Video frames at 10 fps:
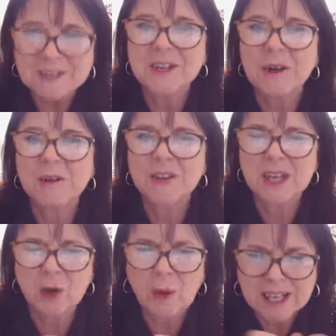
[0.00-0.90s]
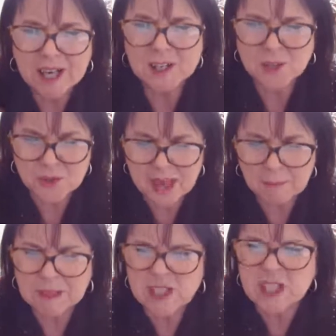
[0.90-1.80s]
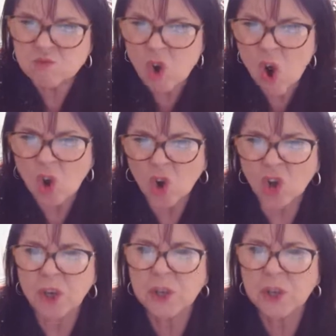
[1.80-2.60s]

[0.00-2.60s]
you know, and think, oh, I can't do that because it's wrong.